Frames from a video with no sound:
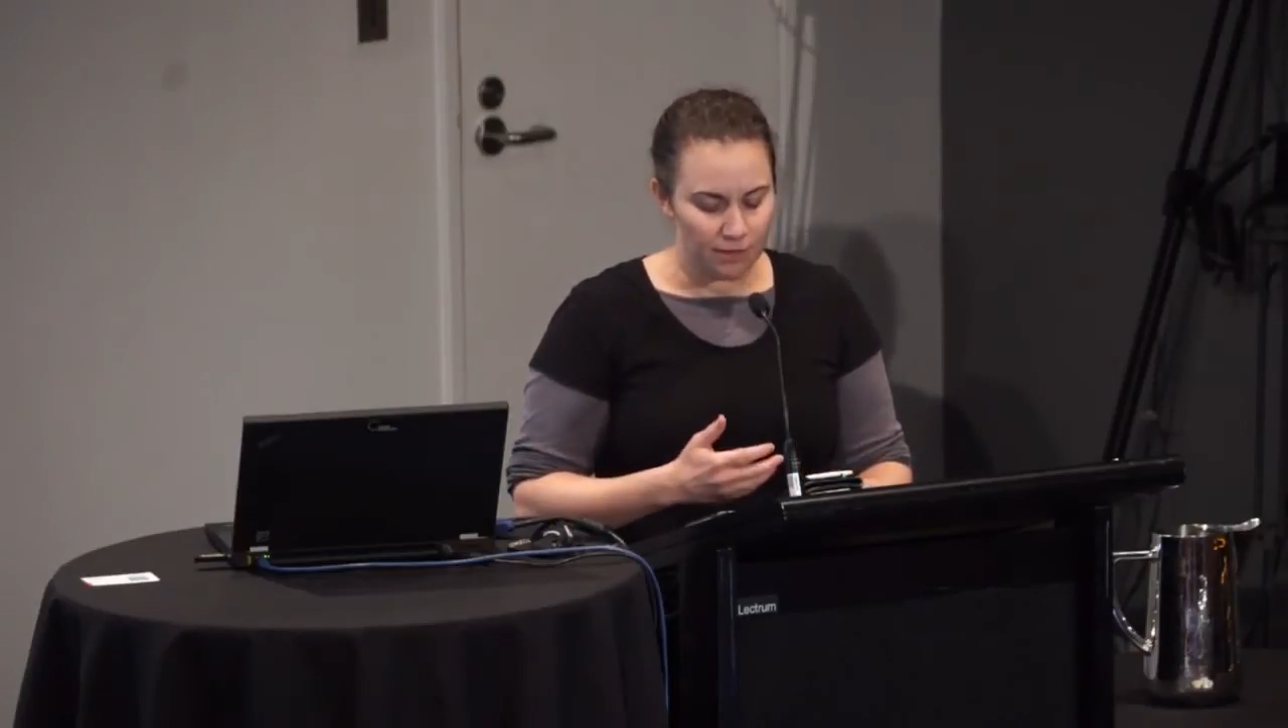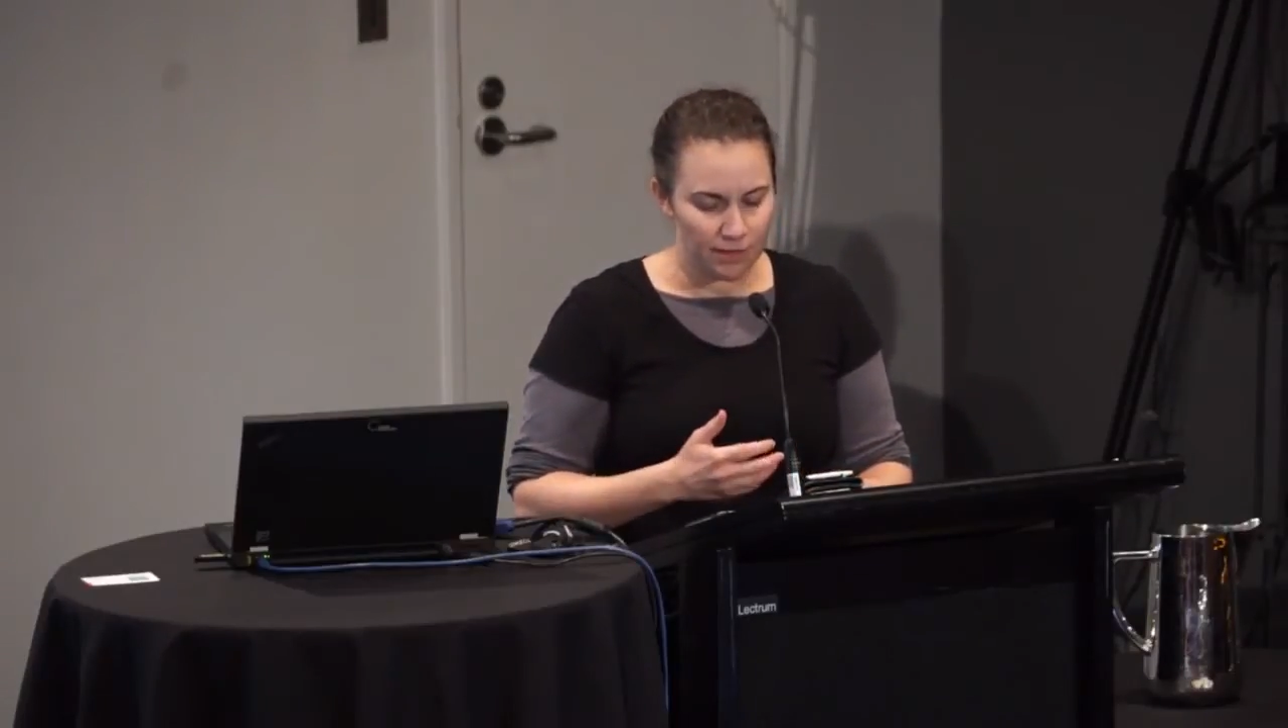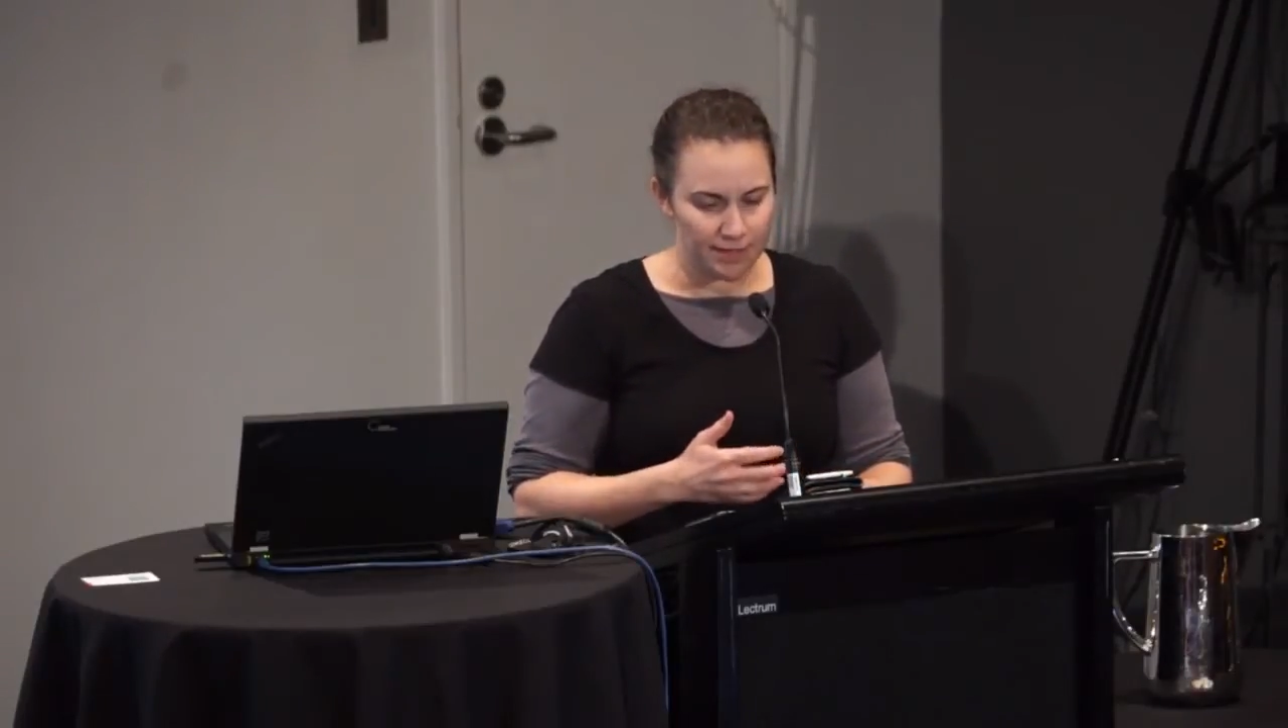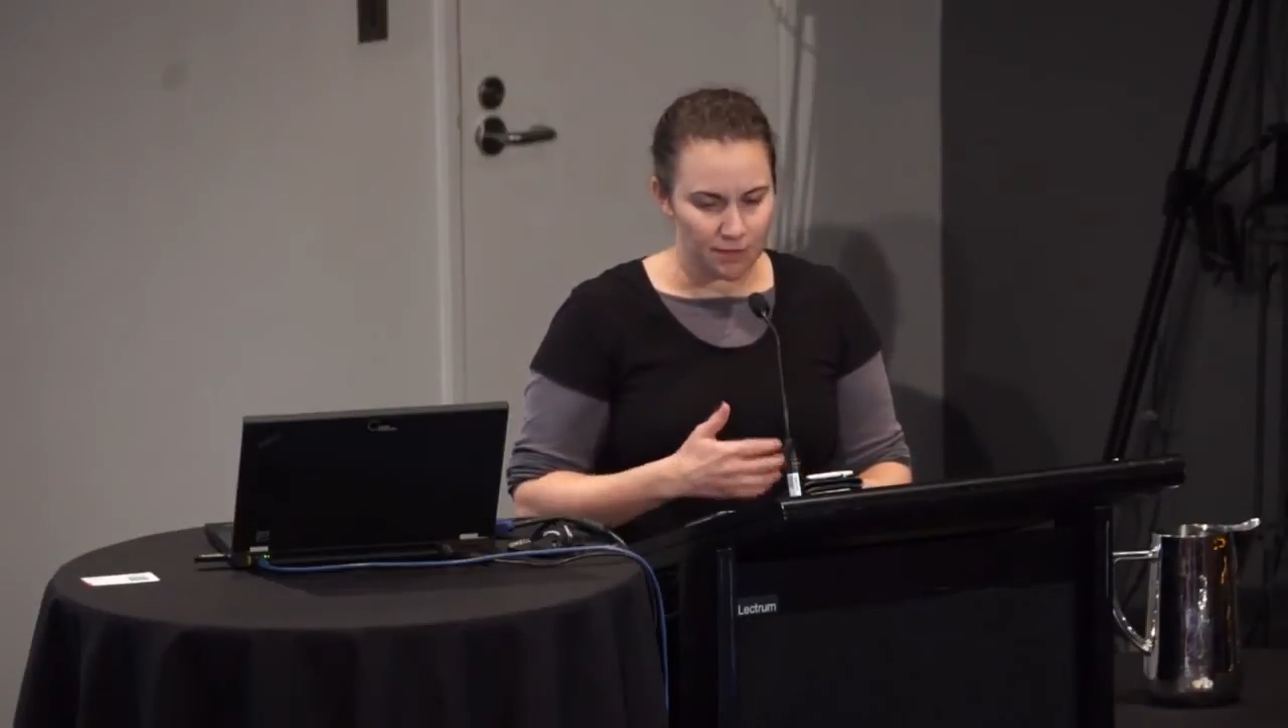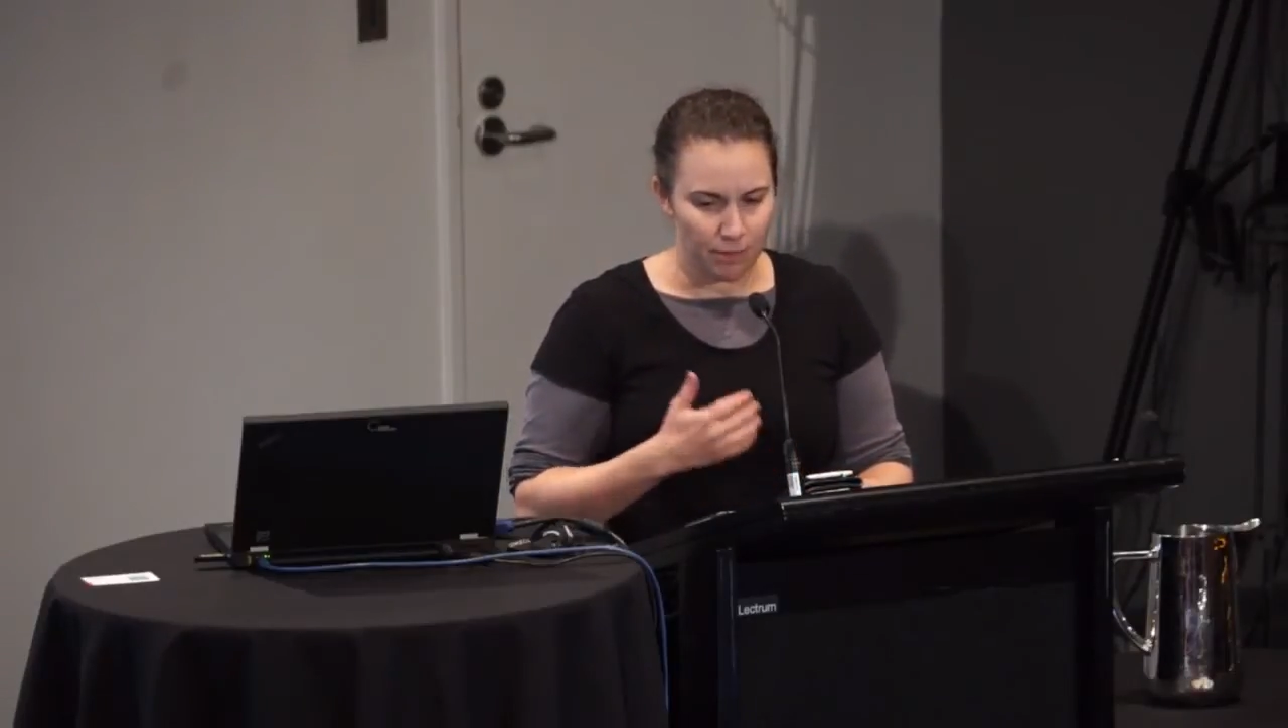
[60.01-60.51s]

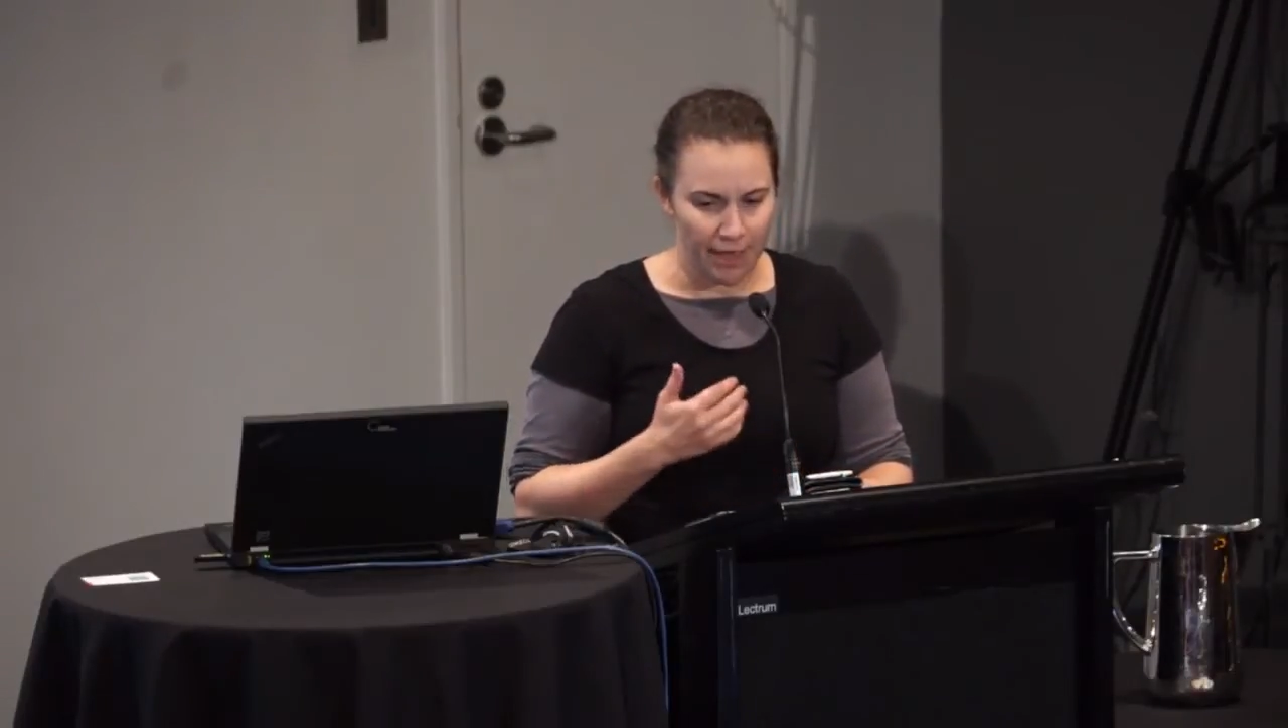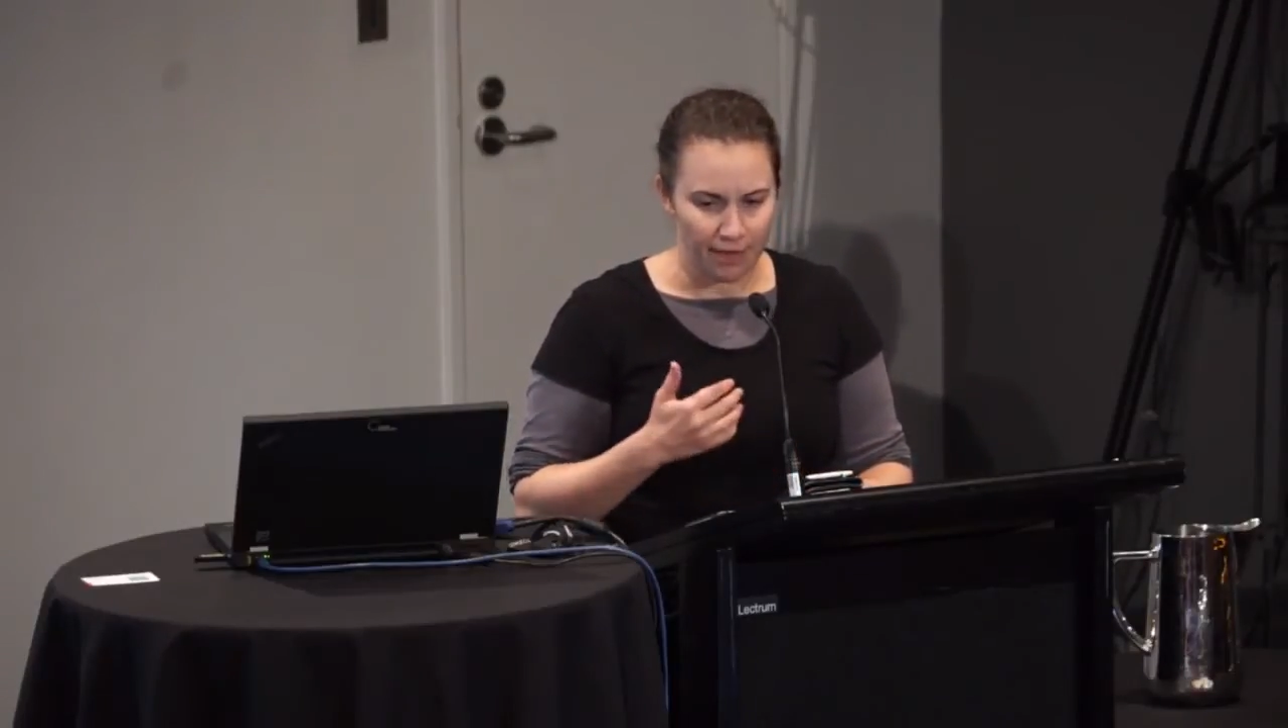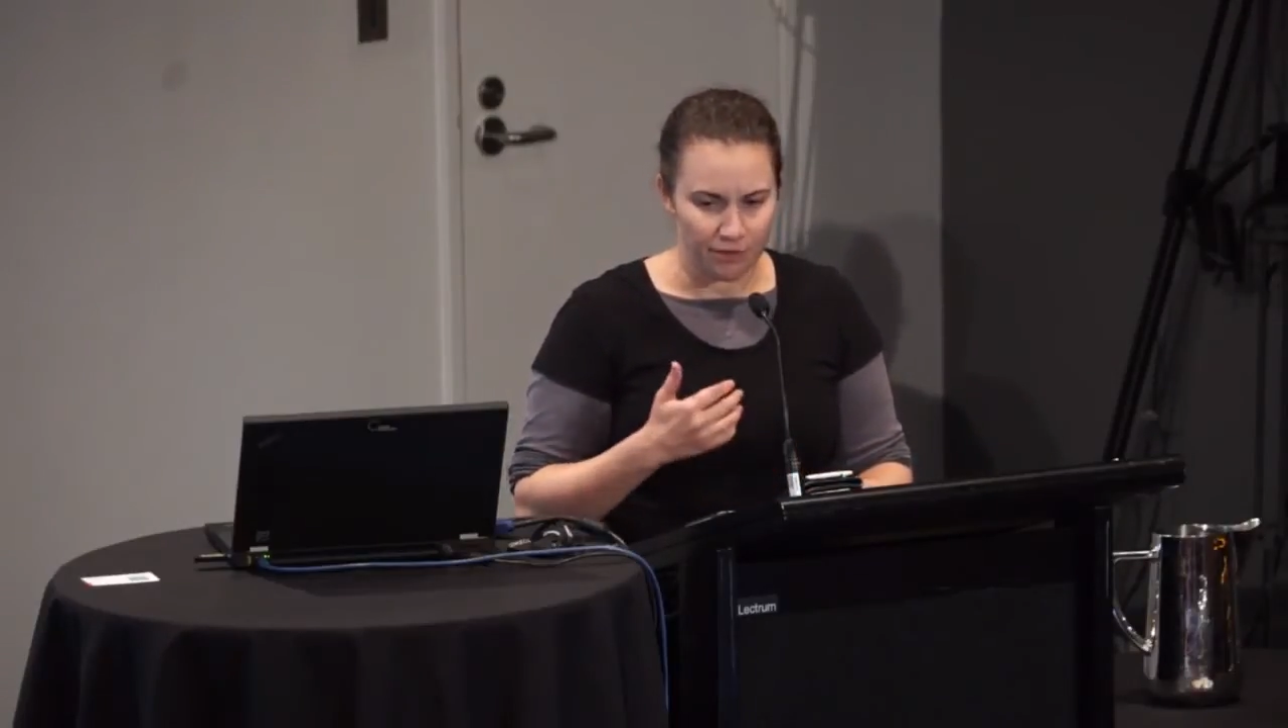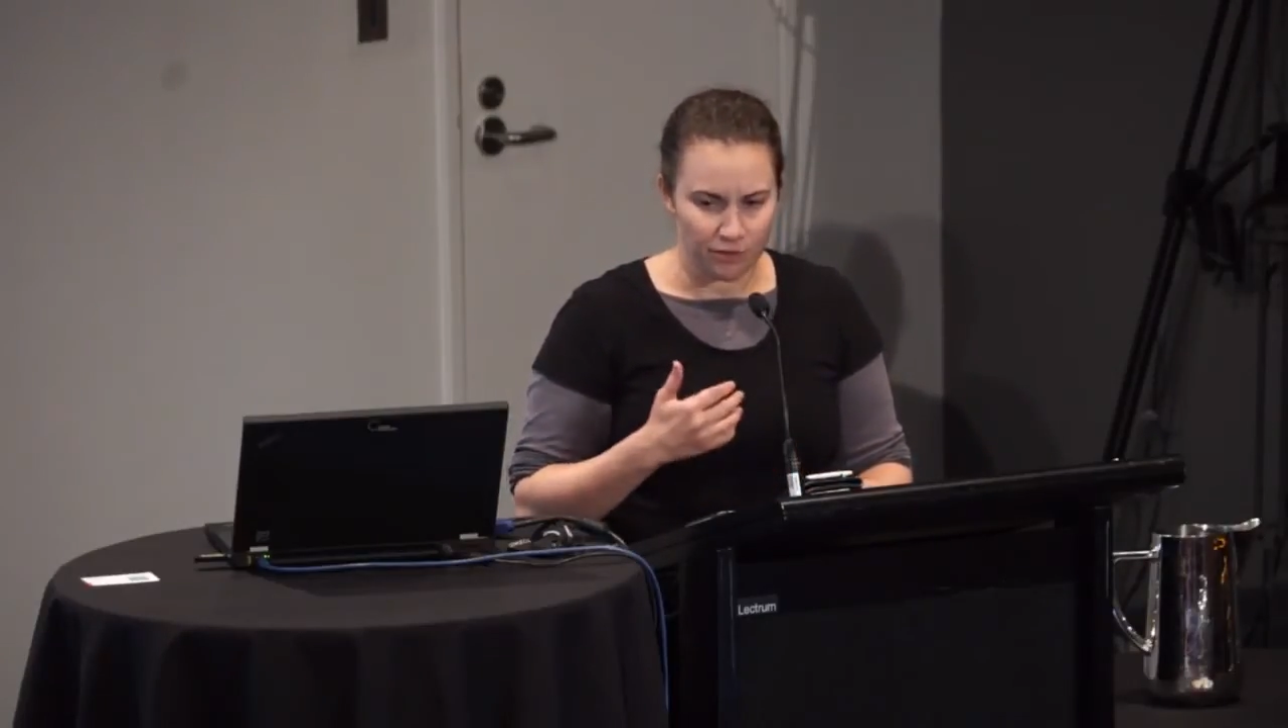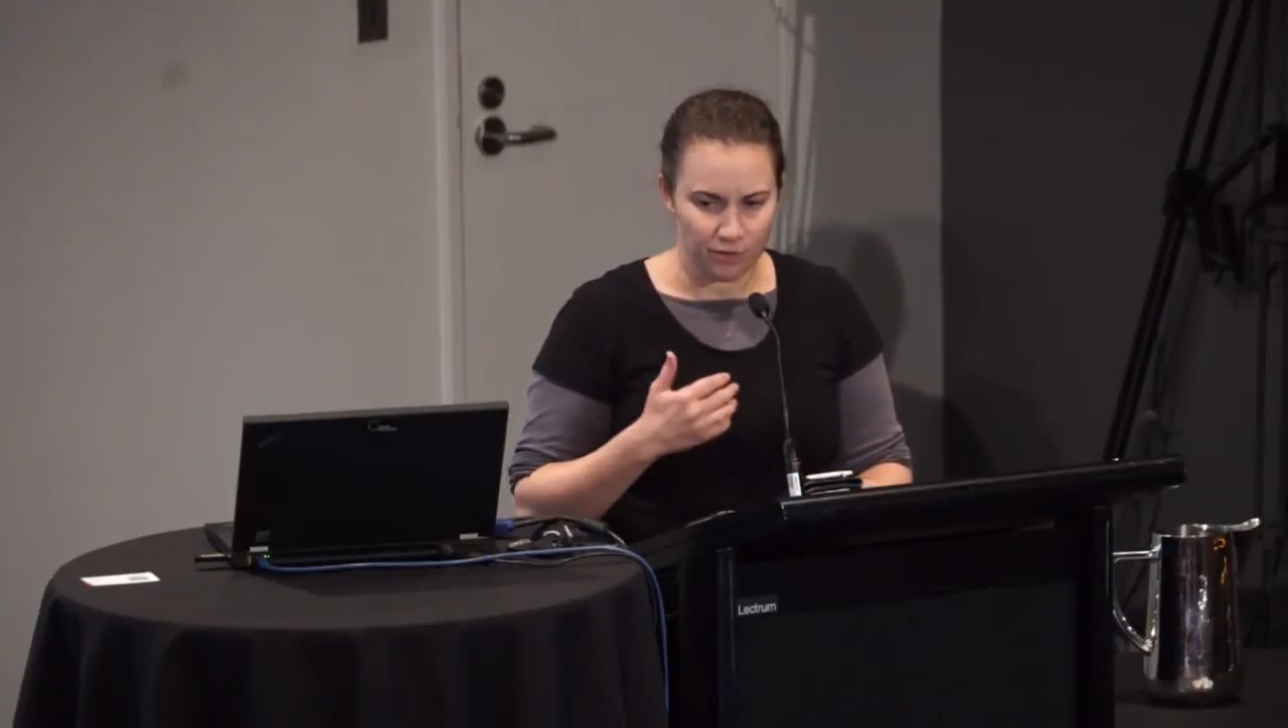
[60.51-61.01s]
is about